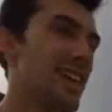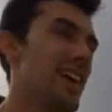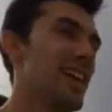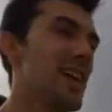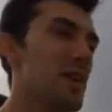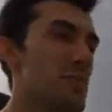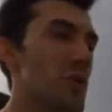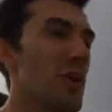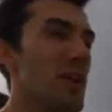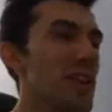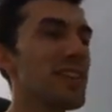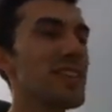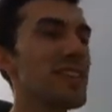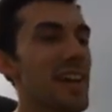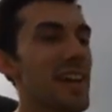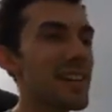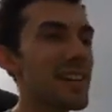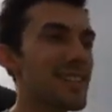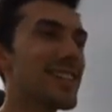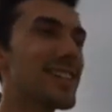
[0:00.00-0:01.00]
At any point of
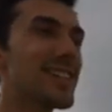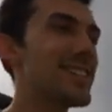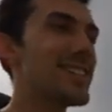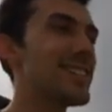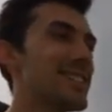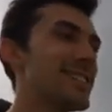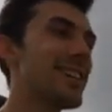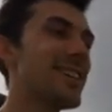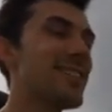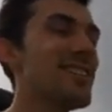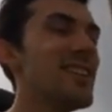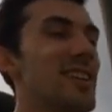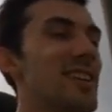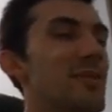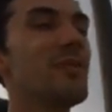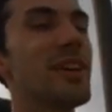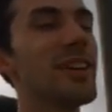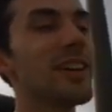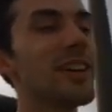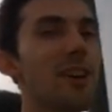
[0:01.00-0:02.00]
the day, she can just tune
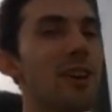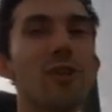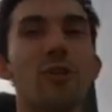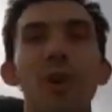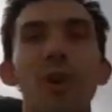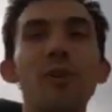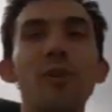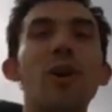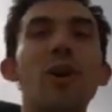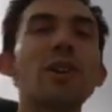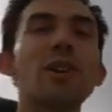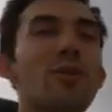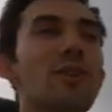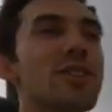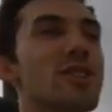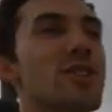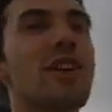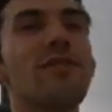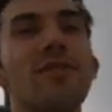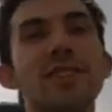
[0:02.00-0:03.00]
in and be like, "Oh, well, I wonder
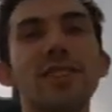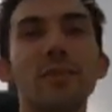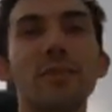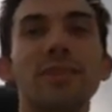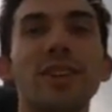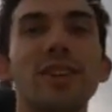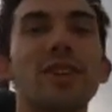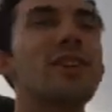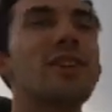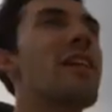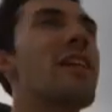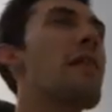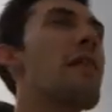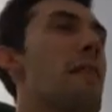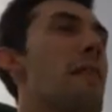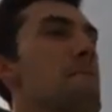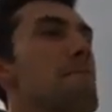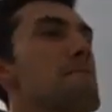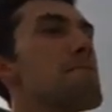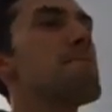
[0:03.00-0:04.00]
what Trevor's up to."
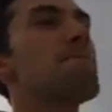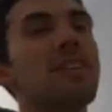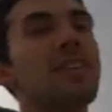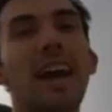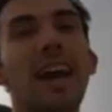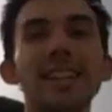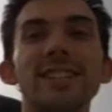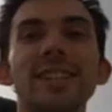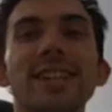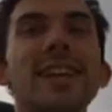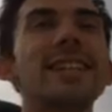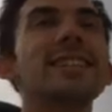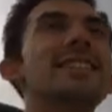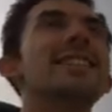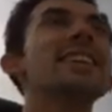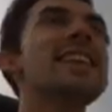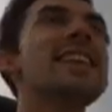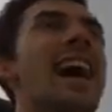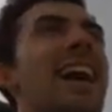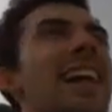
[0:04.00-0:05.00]
And she can
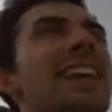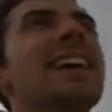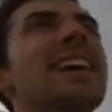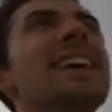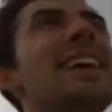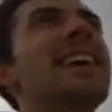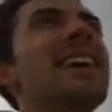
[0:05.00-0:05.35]
see that.